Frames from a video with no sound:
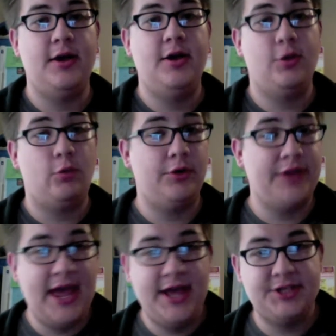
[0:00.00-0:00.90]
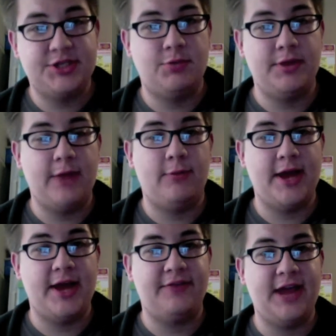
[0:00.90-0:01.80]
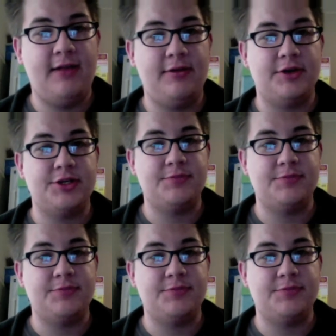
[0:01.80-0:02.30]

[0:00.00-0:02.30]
the world ends when they run out of calendars,